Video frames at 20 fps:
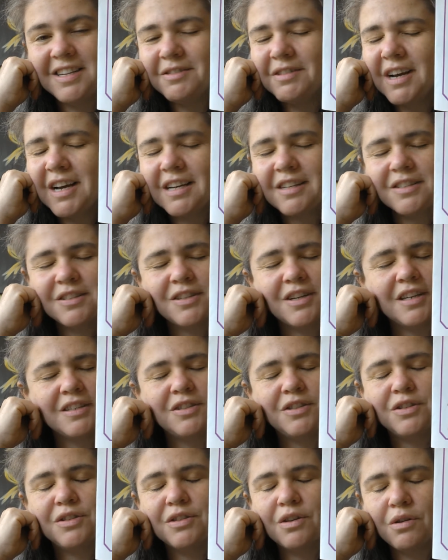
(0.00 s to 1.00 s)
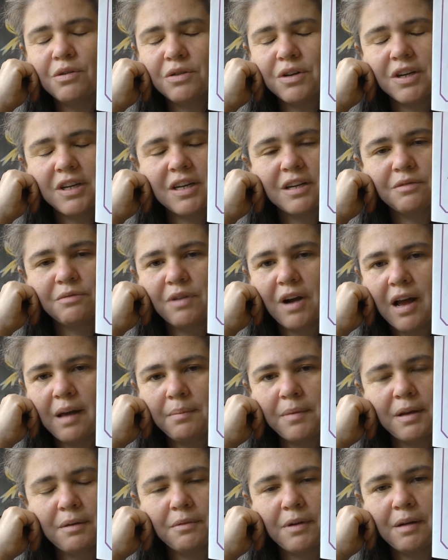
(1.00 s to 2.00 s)
guys got so good at
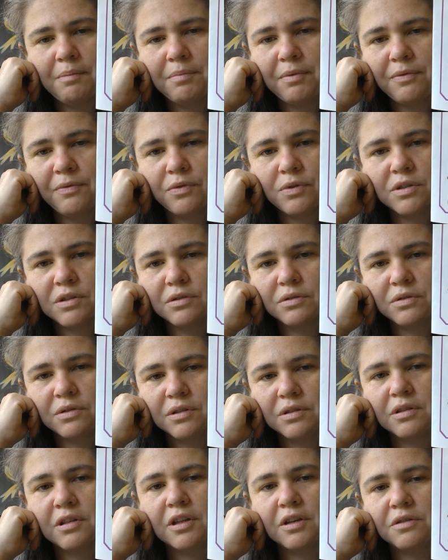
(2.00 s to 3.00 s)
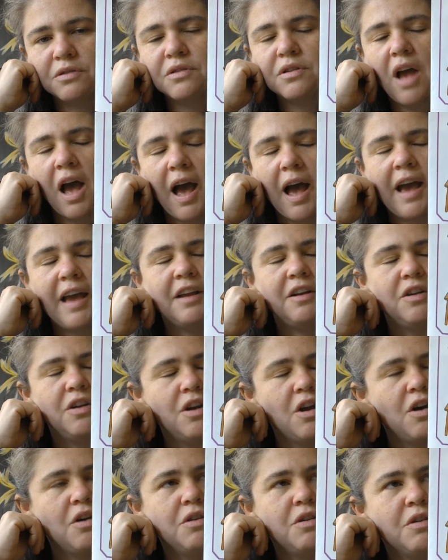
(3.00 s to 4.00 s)
rhyming right before school closed. I
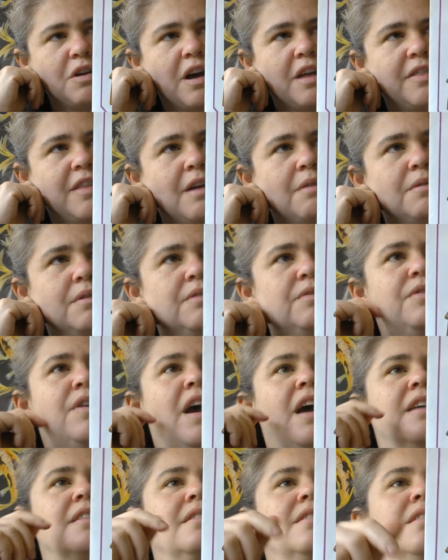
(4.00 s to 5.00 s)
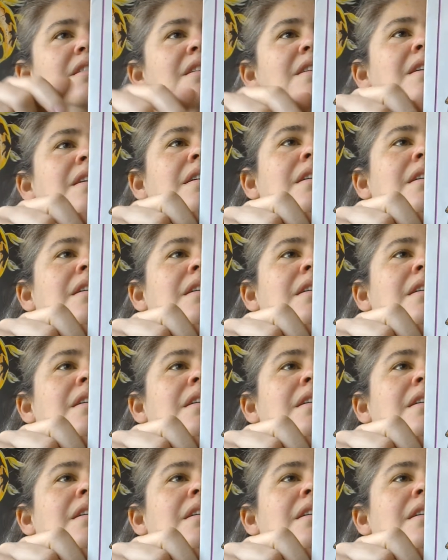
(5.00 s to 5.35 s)
know you got that one fast.